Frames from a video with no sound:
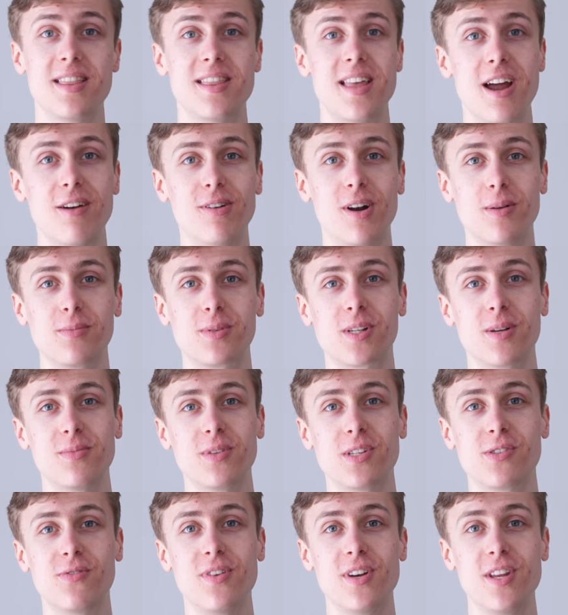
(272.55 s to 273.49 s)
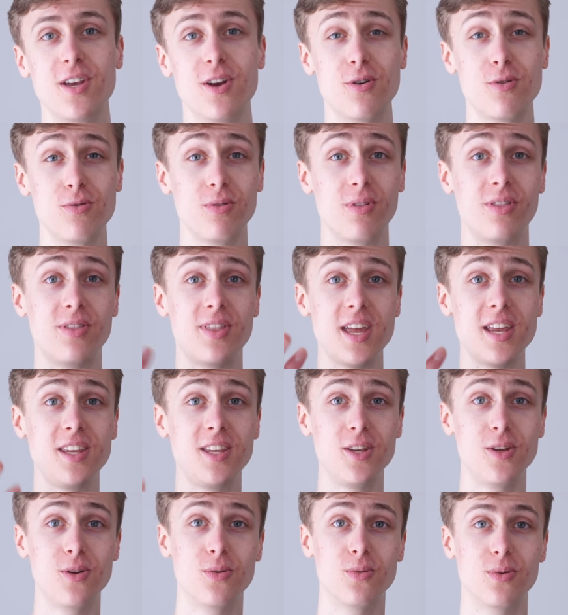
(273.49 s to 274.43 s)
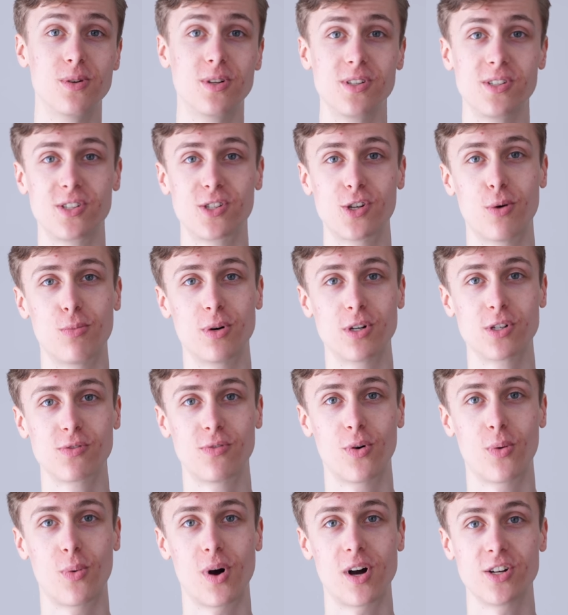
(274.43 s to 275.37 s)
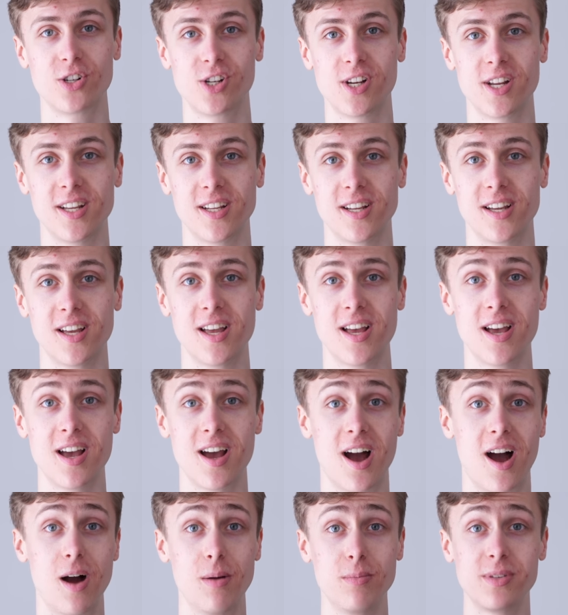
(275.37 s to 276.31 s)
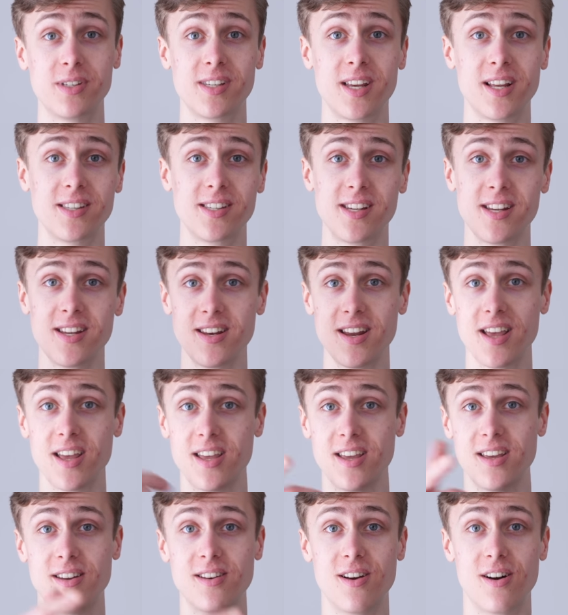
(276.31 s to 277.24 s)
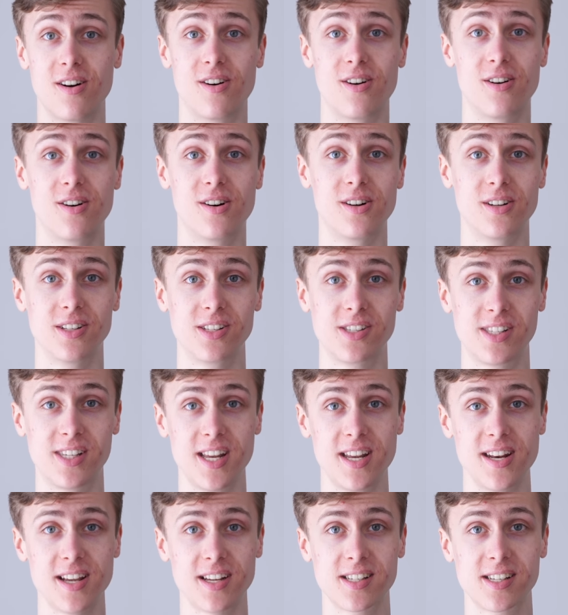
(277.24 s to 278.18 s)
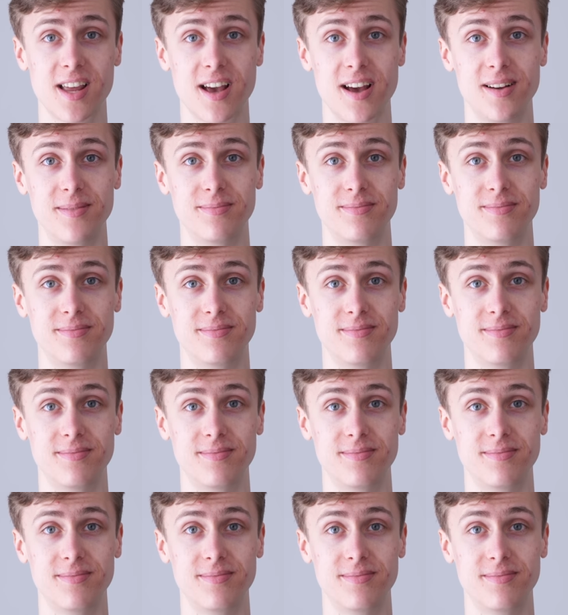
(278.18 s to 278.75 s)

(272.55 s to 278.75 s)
That wraps up this video. Thank you so much for watching. I'm Stetson and I'll see you next time.